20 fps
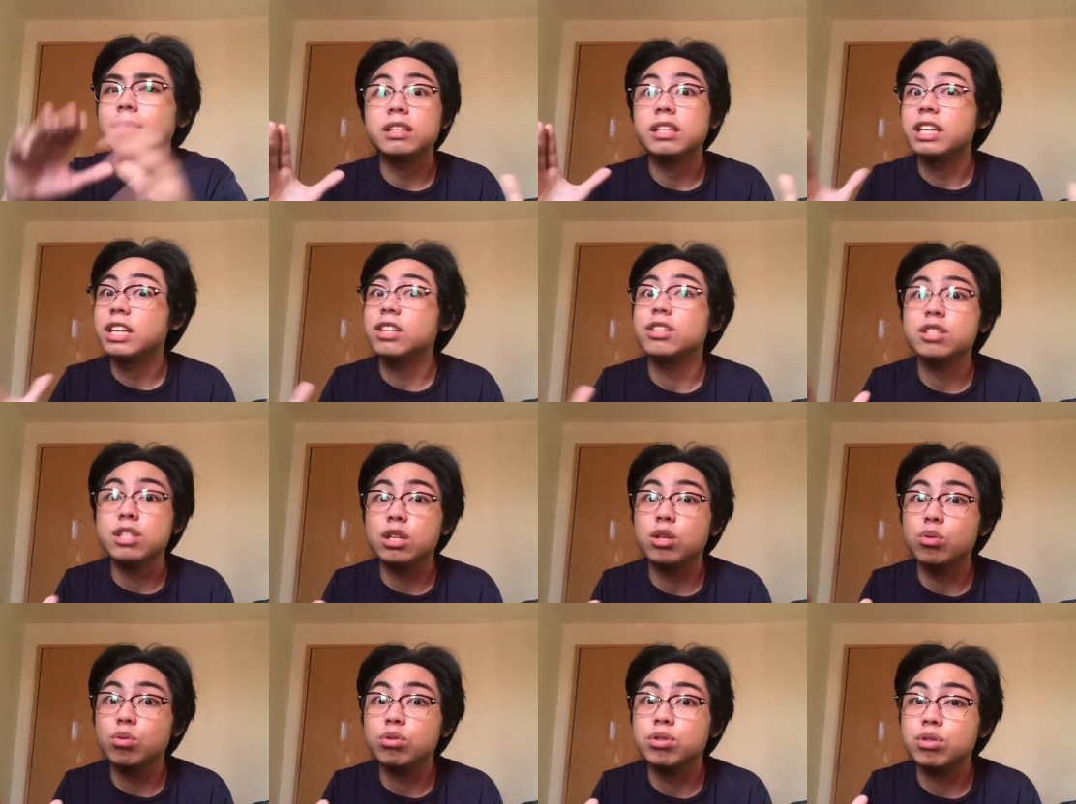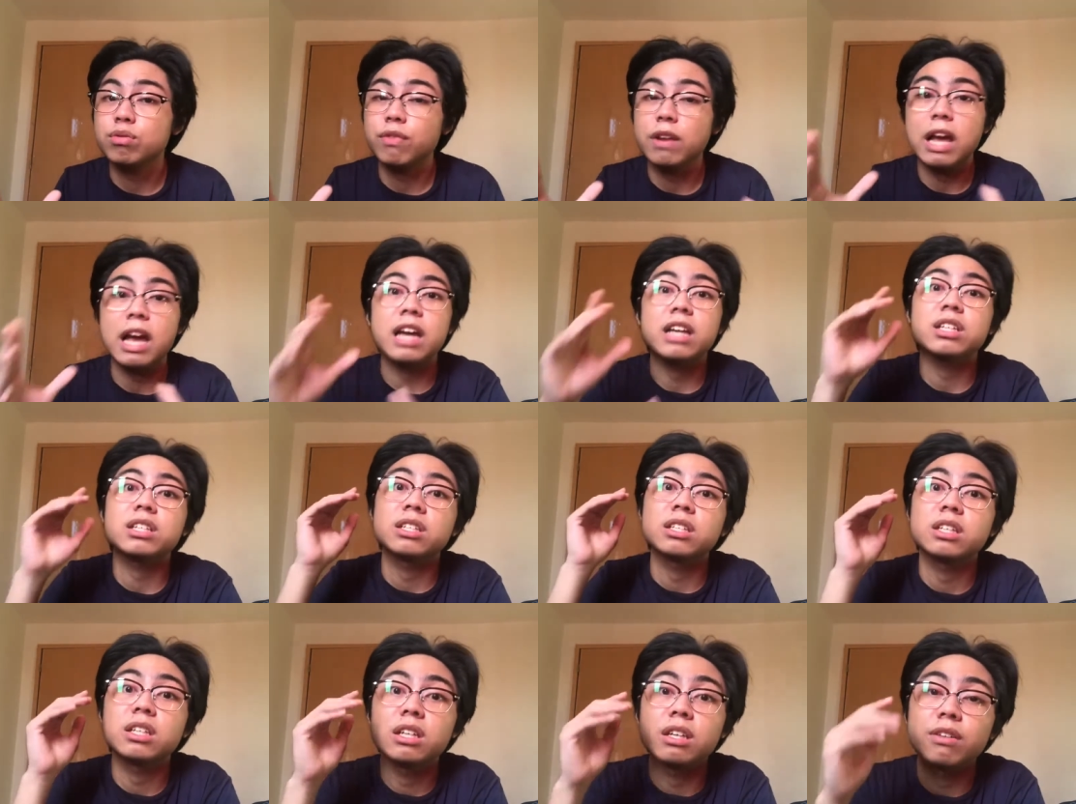here's the news flash
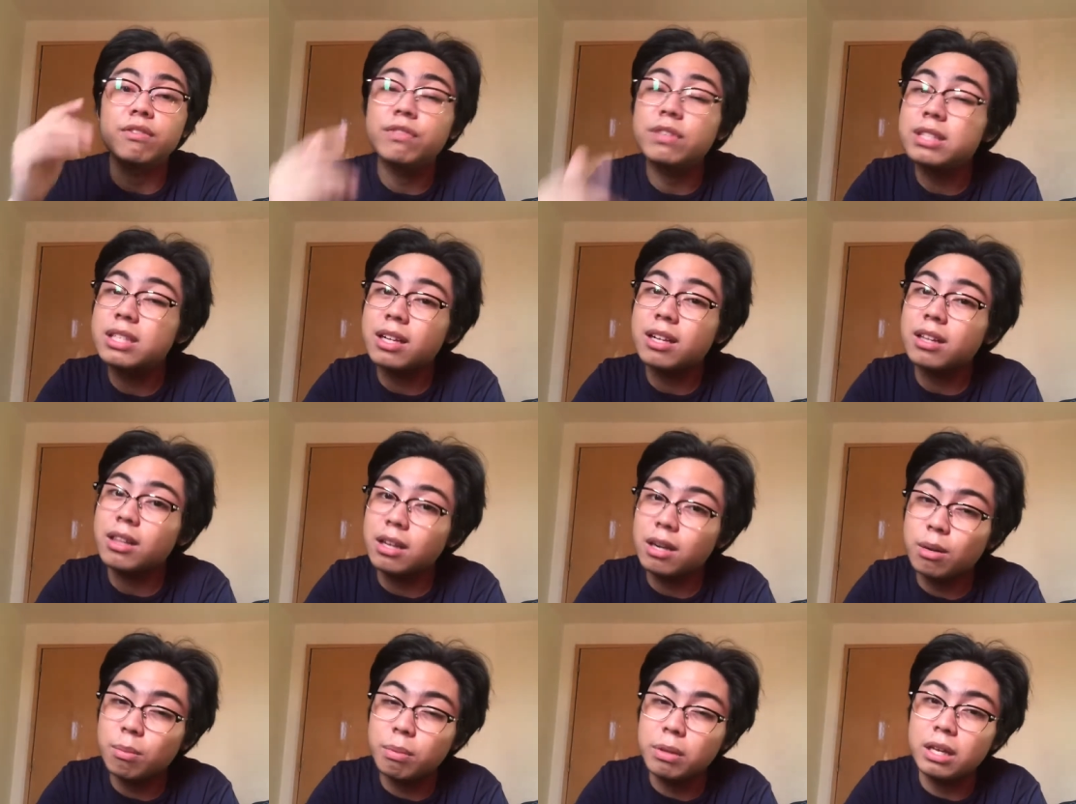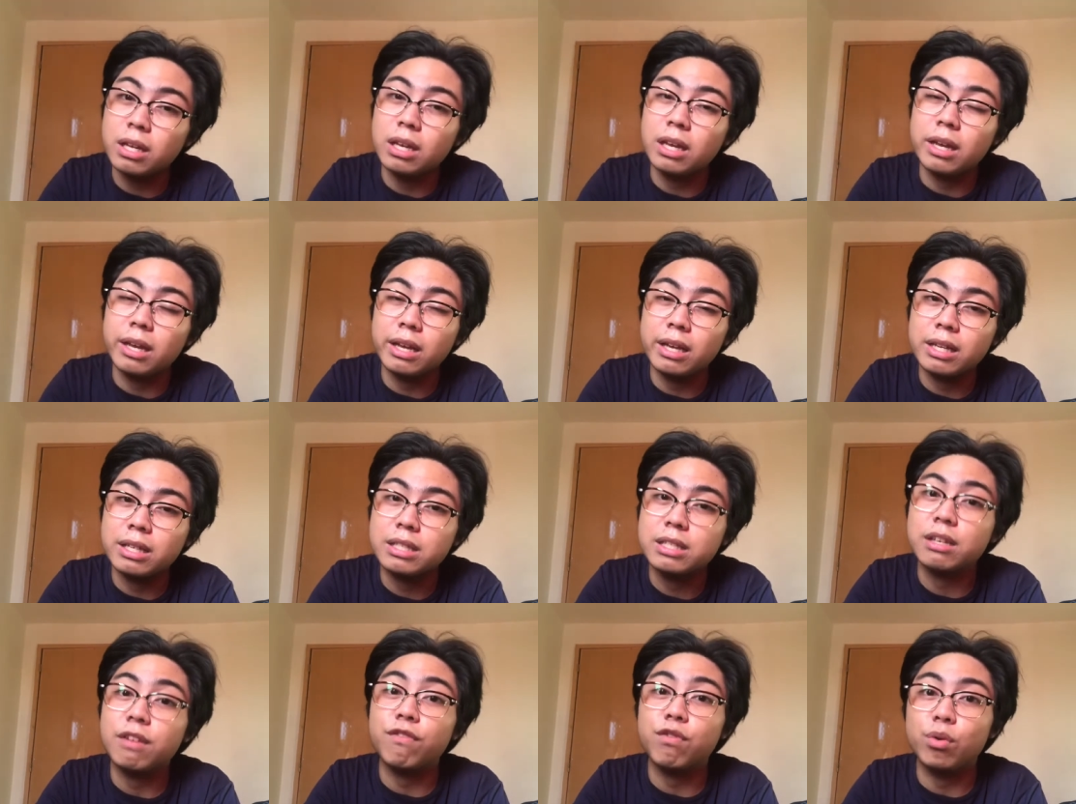physical therapy
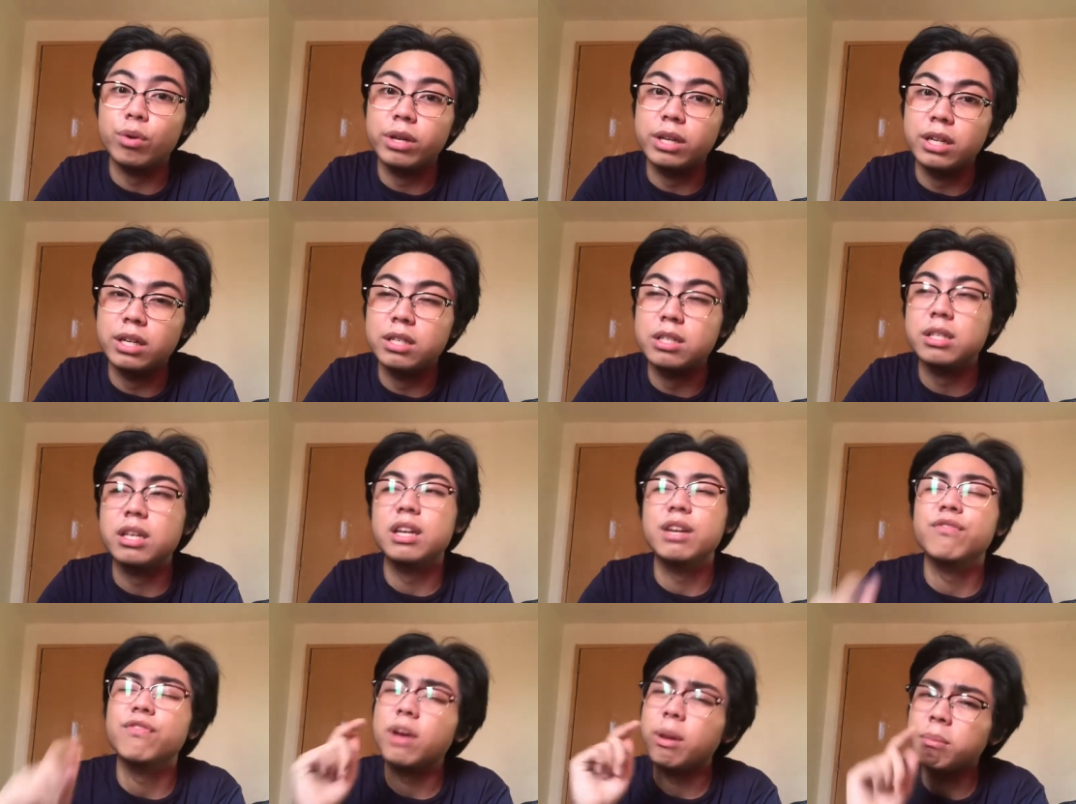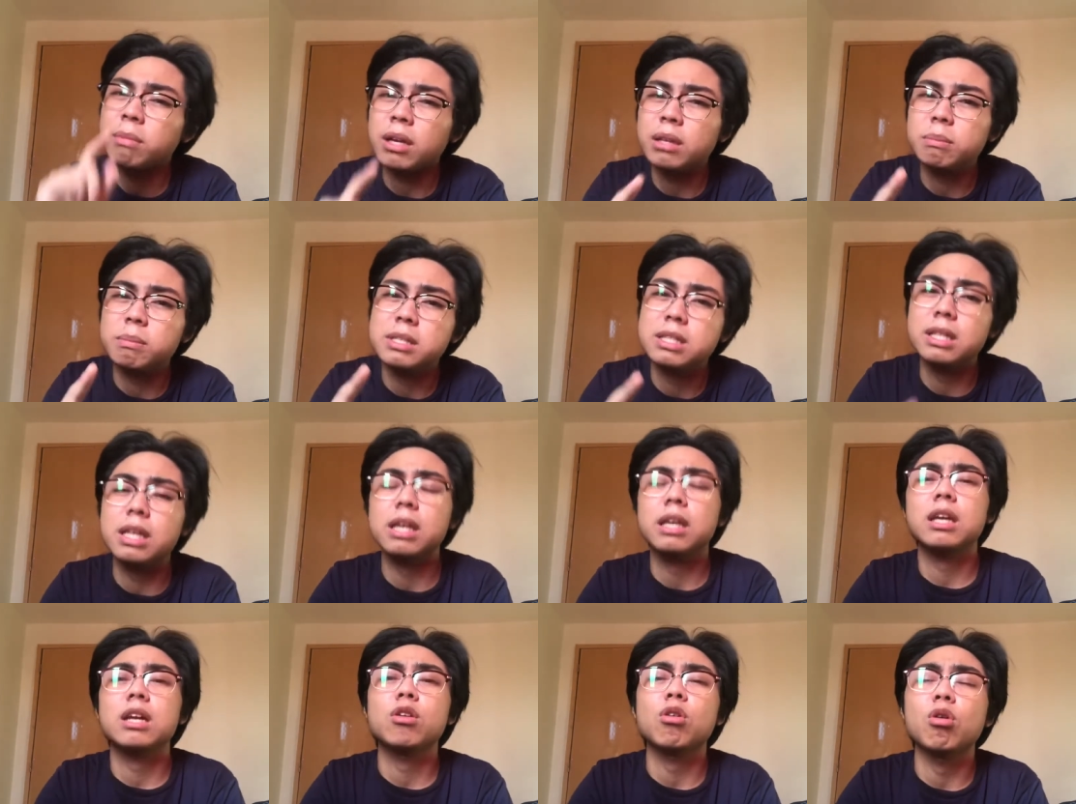is four years and if i'm not
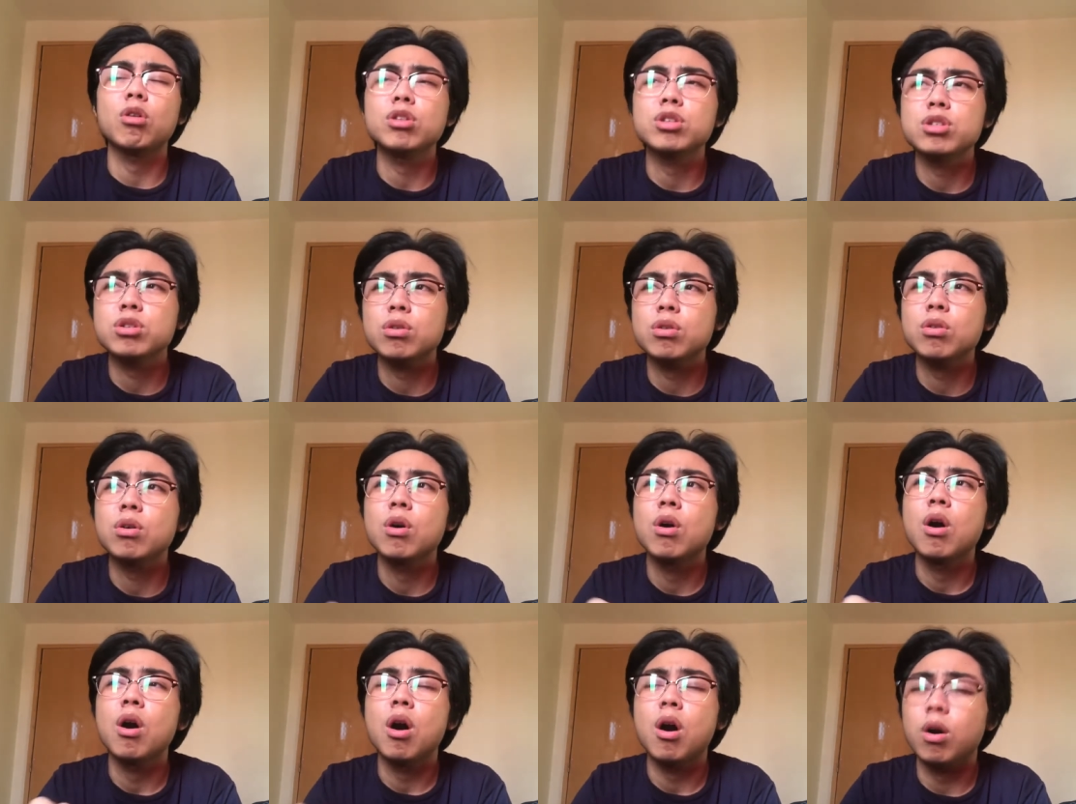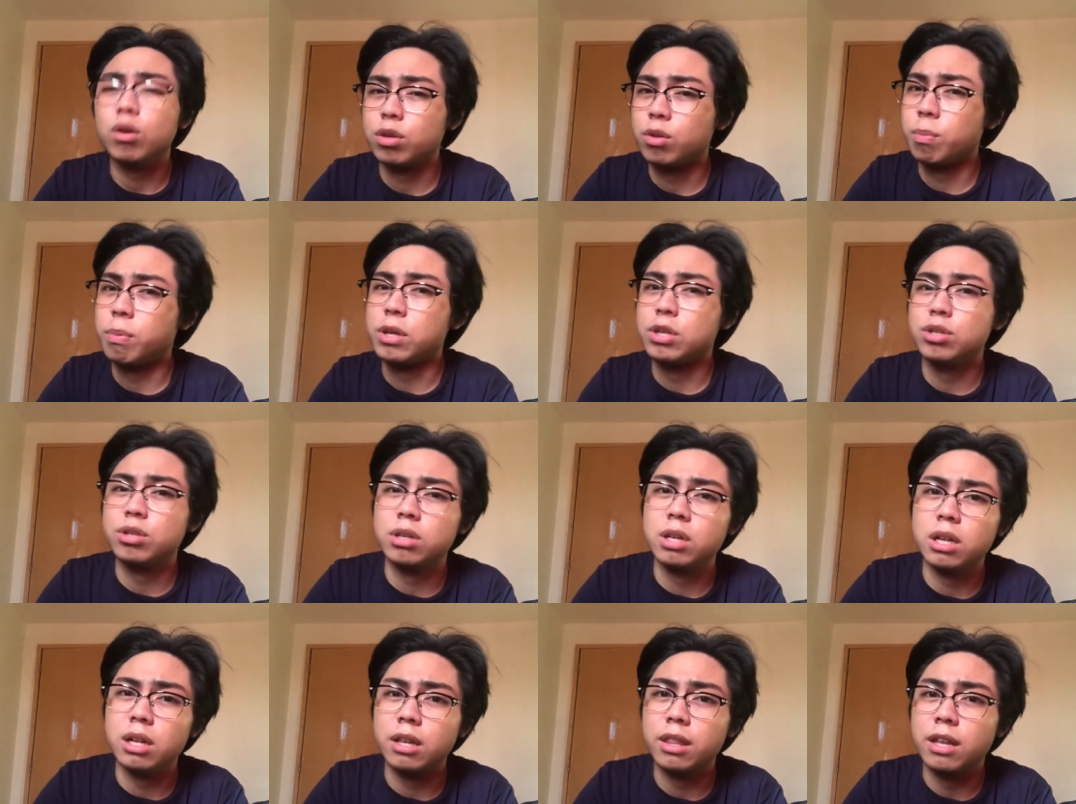mistaken also
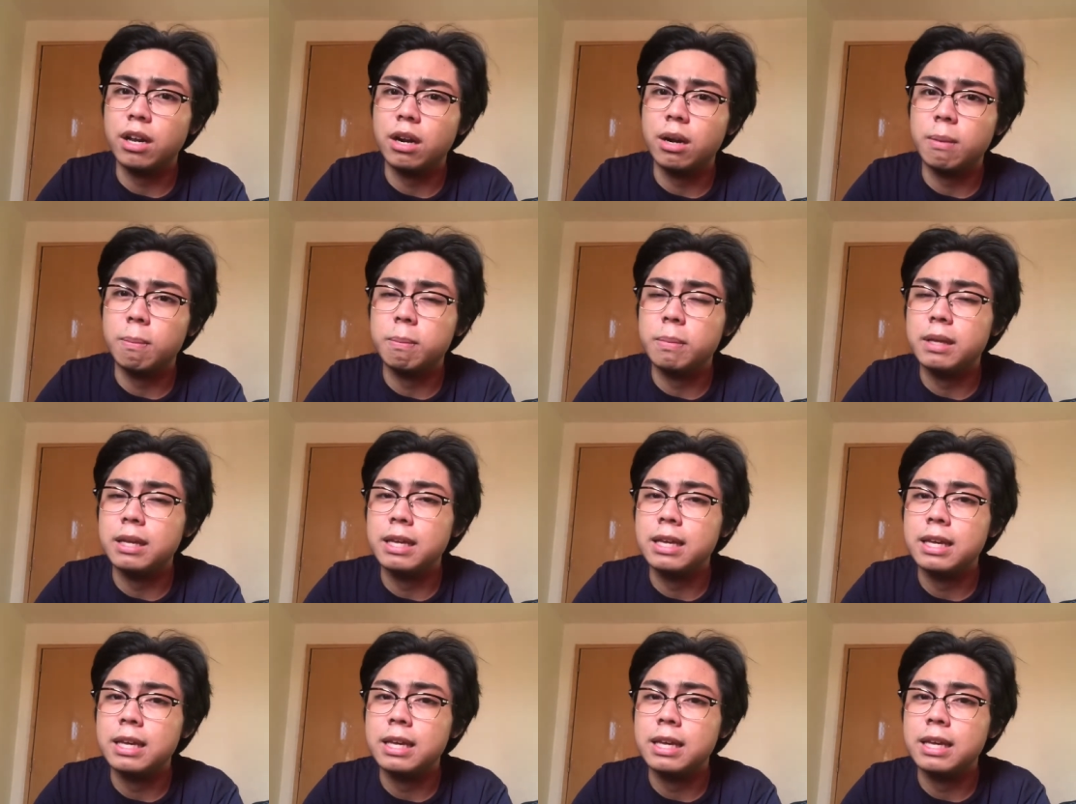occupational therapy